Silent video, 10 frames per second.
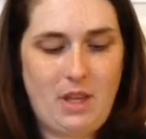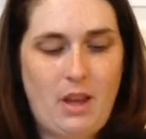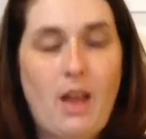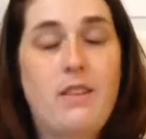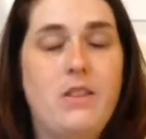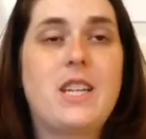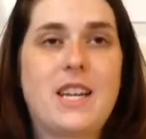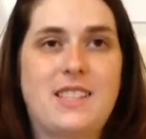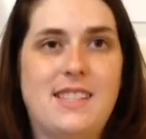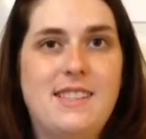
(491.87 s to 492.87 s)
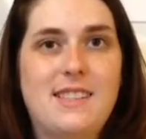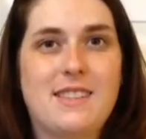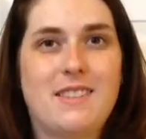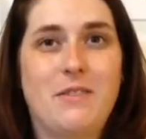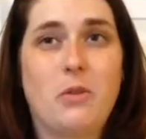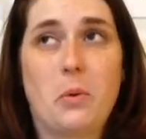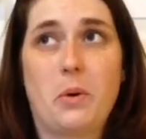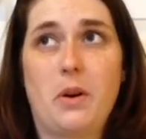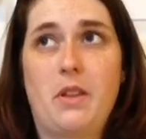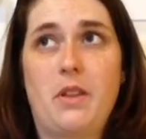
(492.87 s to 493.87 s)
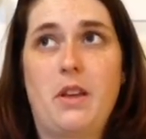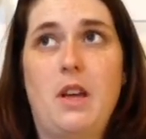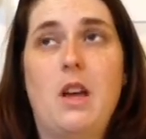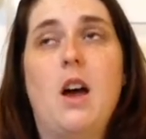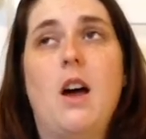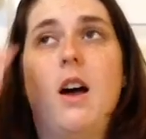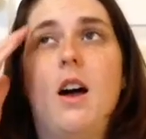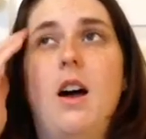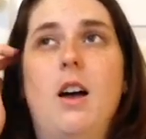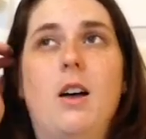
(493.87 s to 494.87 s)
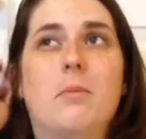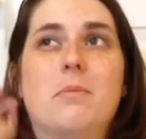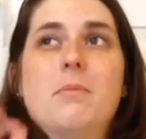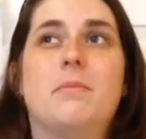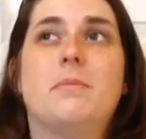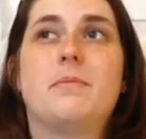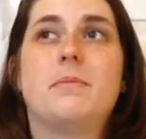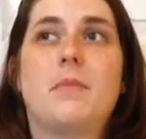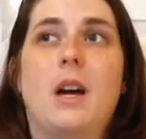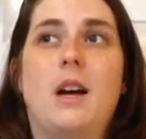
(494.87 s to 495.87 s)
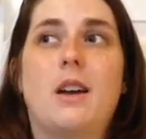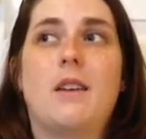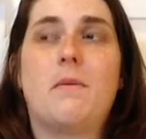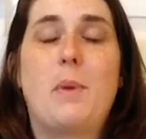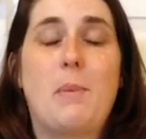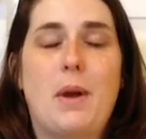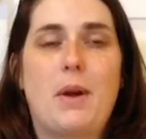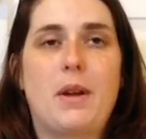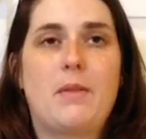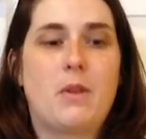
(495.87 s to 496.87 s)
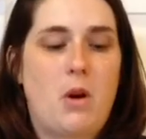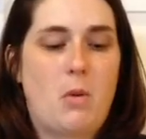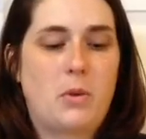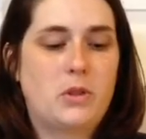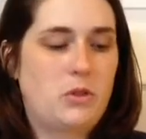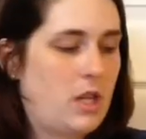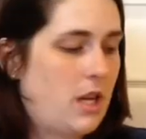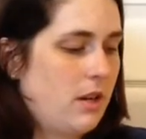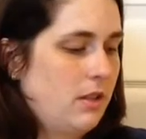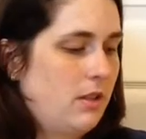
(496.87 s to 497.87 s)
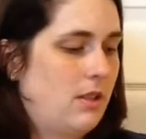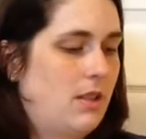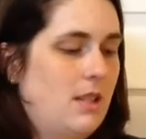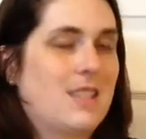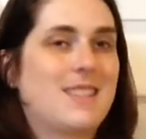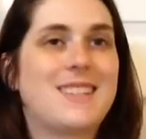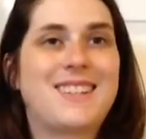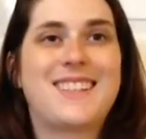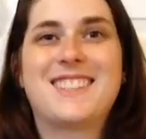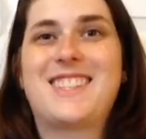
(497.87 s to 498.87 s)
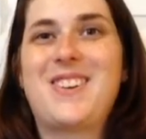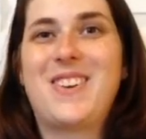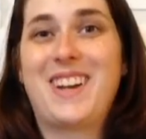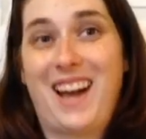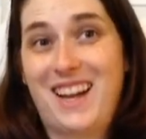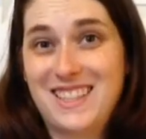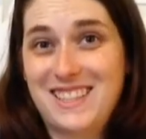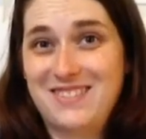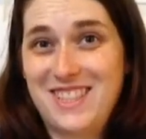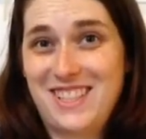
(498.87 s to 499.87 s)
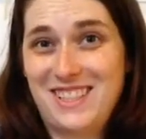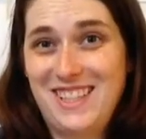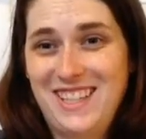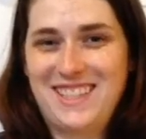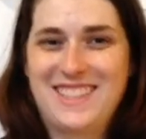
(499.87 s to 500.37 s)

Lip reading: live in Texas, in Fort Worth. I've been married for almost 3 years to an awesome dude.